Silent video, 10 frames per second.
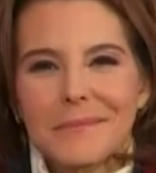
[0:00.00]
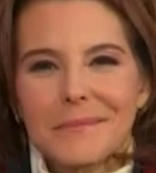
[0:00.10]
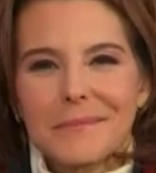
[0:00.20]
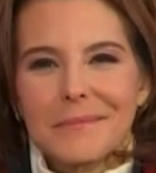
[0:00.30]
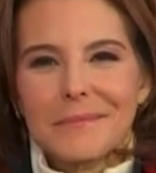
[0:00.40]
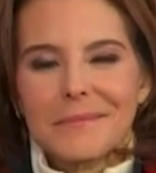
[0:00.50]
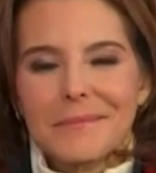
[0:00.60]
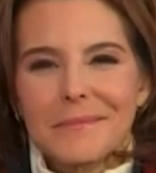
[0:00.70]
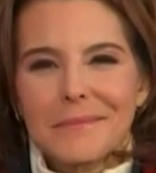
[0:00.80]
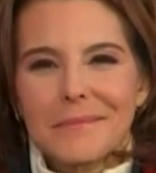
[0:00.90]

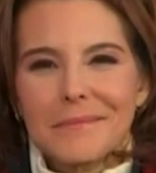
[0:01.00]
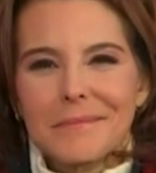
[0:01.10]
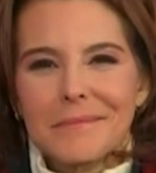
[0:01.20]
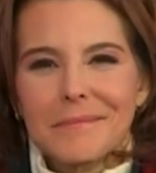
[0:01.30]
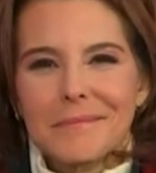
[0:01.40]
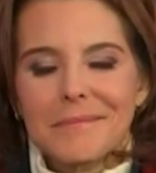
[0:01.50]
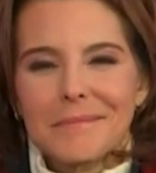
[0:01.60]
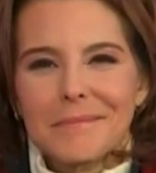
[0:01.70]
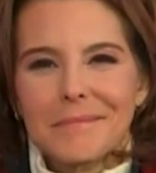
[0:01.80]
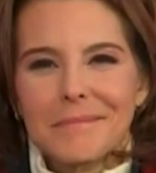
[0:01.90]

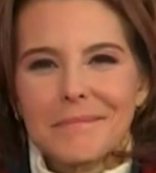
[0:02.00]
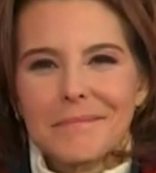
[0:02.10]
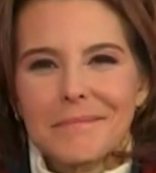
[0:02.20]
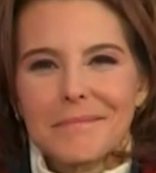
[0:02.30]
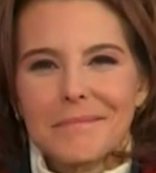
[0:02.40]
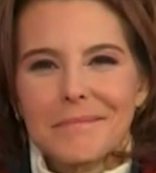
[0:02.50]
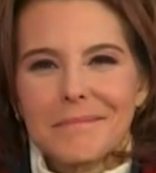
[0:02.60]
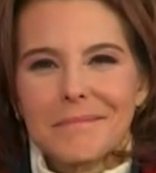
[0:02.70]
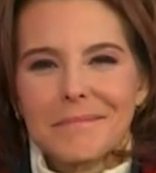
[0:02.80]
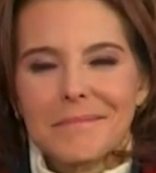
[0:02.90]

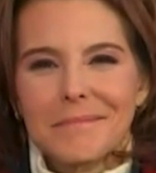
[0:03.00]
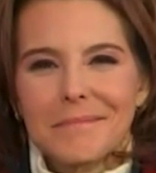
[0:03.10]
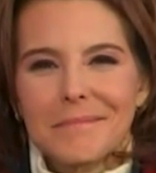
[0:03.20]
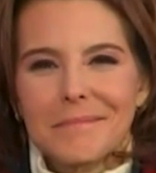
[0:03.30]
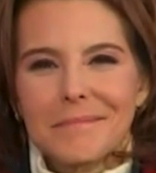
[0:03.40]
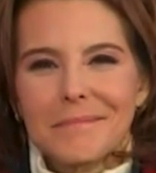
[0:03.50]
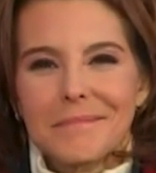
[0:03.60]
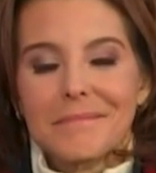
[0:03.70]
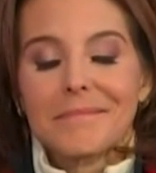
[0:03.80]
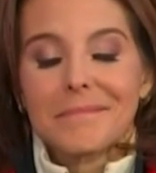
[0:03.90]

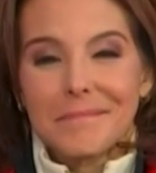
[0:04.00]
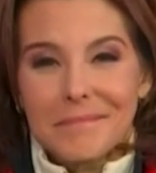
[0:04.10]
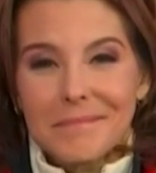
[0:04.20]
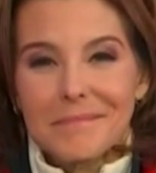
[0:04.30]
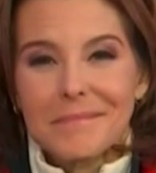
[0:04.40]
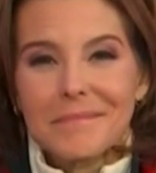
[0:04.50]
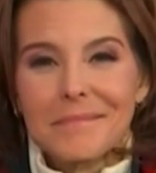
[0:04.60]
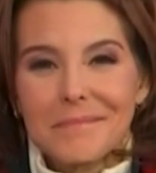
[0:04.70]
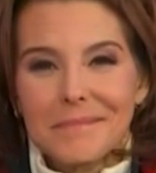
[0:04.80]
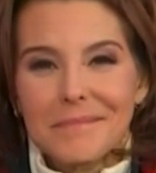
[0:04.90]

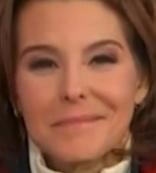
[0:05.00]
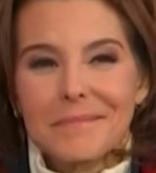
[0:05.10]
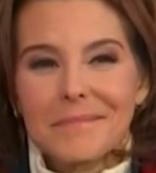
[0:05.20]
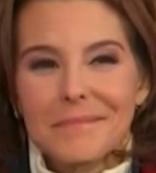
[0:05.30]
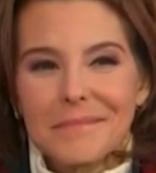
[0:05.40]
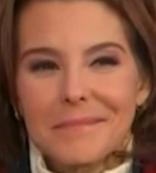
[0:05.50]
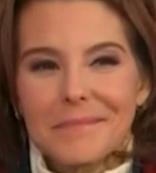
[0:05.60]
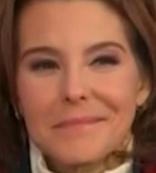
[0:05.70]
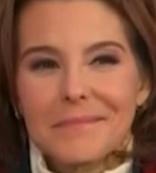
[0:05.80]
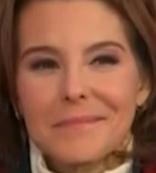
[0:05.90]

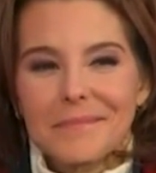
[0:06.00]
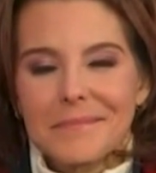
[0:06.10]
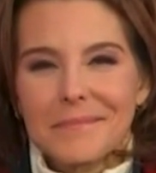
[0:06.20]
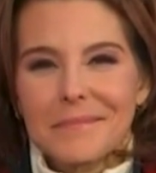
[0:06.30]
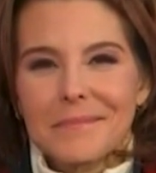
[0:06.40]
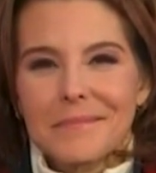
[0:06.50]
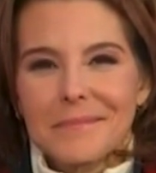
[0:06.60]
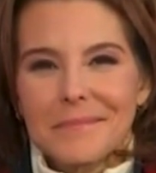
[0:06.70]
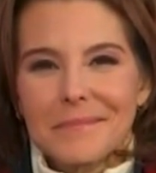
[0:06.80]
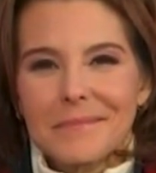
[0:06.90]

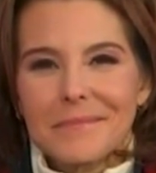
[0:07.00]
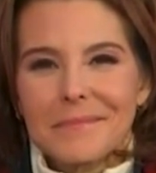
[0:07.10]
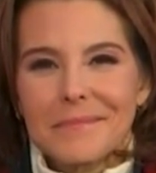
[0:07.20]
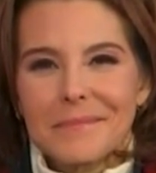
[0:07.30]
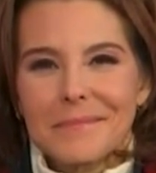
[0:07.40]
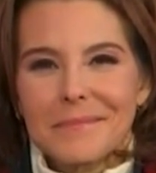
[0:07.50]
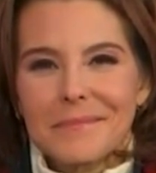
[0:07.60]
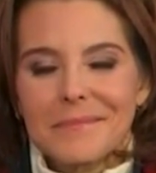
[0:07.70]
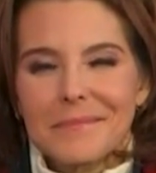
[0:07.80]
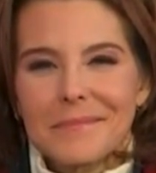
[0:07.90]
No words are spoken by the person on screen.